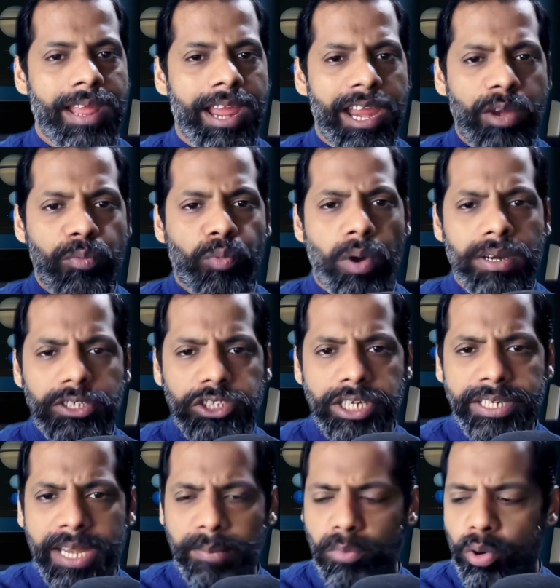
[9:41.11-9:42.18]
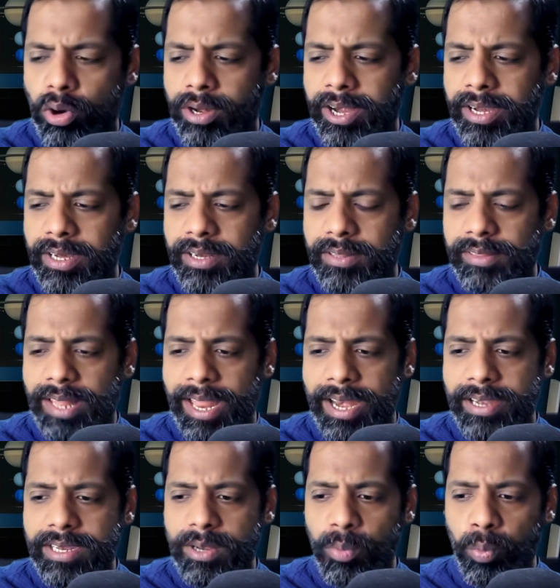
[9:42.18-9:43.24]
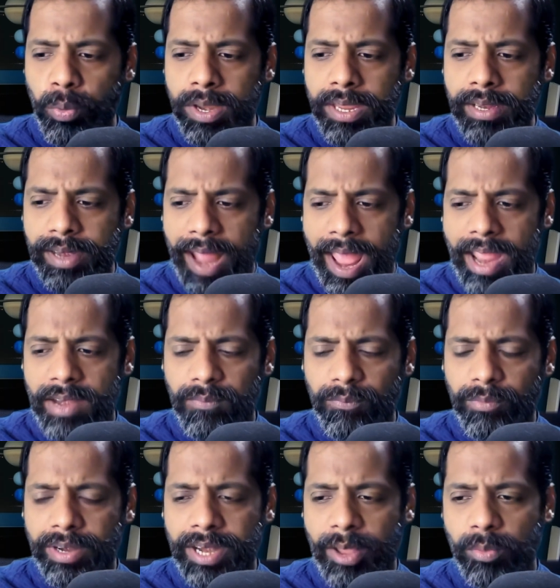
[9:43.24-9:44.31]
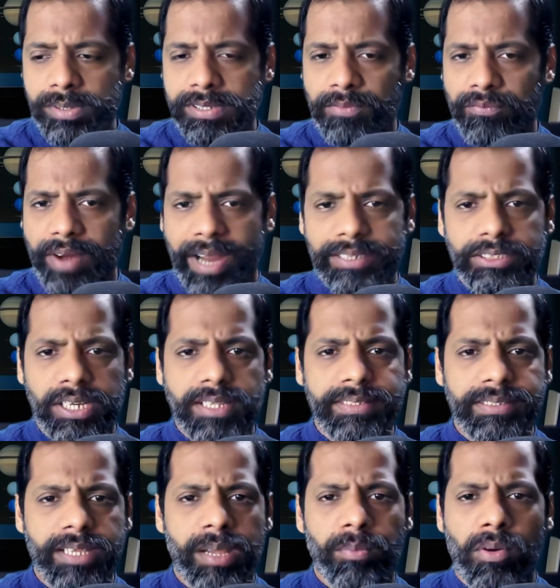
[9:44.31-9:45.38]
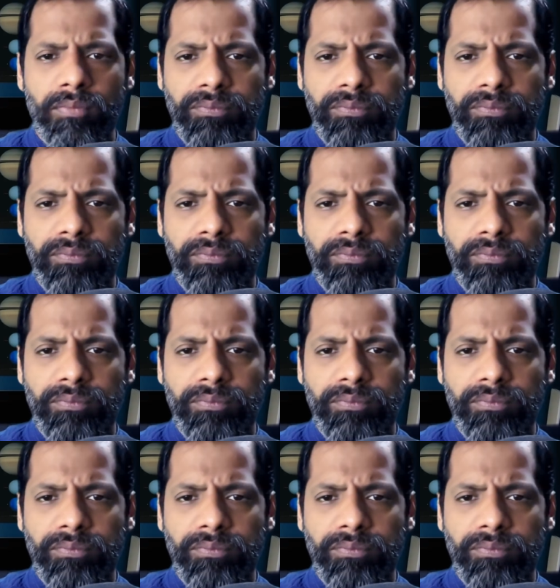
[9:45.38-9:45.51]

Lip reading: In one GTM audit that we ran when I was a fractional CMO,